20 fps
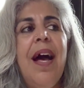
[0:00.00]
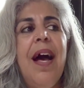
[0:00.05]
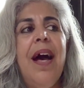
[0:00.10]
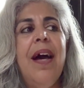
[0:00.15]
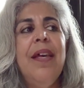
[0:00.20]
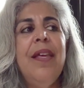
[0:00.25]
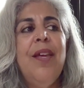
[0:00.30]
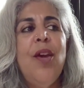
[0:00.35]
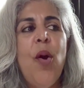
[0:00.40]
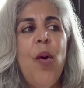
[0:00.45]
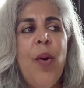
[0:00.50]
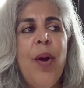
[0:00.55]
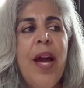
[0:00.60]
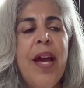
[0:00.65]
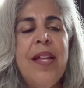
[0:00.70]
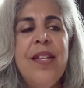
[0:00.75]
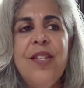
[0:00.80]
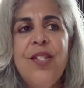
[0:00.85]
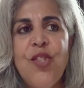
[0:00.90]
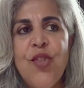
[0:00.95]
a yoga
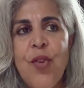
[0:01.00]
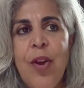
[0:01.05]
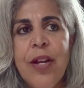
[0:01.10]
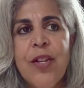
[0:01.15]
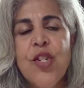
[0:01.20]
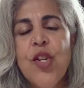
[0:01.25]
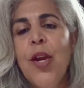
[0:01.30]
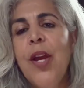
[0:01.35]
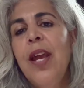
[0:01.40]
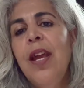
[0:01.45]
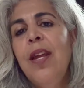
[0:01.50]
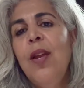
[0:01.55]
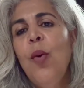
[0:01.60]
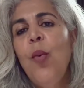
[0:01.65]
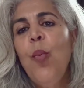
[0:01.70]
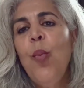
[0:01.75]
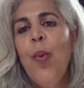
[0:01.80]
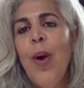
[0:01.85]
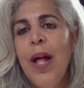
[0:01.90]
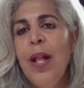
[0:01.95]
instructor in a
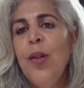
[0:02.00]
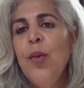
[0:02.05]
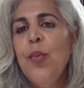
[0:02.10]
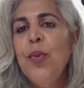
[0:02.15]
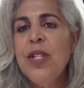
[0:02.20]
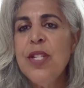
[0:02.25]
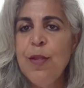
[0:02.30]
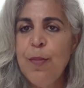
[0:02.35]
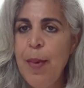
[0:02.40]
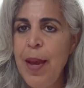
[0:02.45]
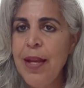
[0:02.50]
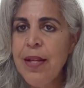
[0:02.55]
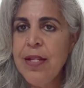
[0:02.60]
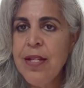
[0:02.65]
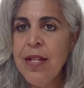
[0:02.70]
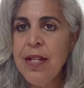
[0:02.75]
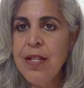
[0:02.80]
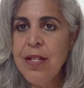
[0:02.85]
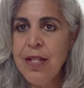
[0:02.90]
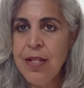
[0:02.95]

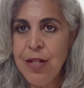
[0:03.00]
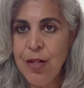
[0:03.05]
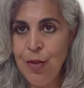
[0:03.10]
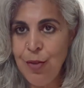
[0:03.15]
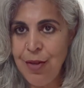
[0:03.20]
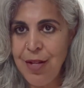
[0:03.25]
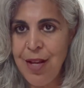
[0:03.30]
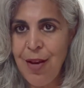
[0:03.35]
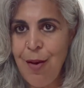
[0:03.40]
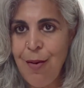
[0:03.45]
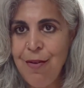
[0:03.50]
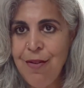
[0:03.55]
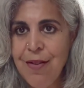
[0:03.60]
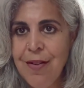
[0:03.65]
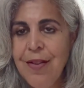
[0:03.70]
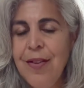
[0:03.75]
well-respected studio